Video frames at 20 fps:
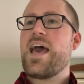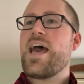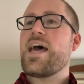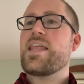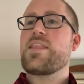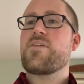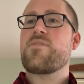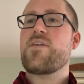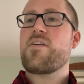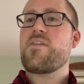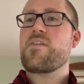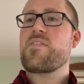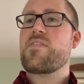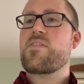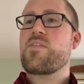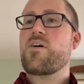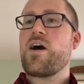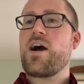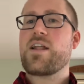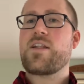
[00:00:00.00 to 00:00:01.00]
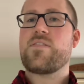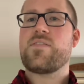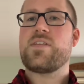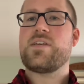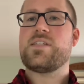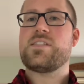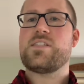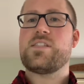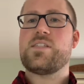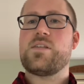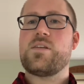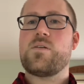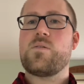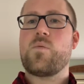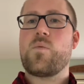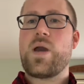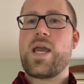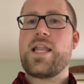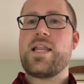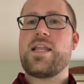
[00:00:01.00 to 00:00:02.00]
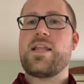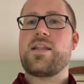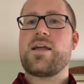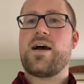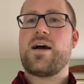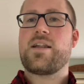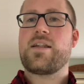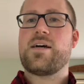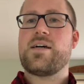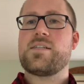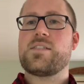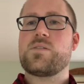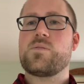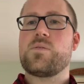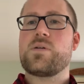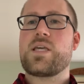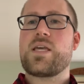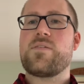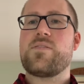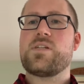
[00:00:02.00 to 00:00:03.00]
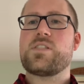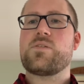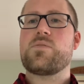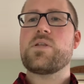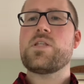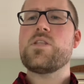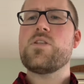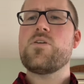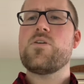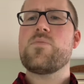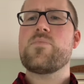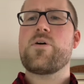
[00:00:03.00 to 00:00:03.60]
And the very thought of this waiting on us will give us renewed